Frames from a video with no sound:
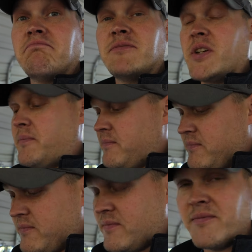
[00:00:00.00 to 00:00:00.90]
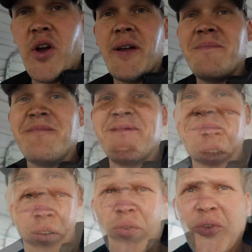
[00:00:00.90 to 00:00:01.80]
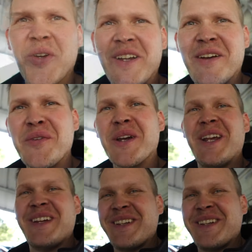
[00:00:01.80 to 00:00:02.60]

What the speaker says: So, all right, real quick, I figured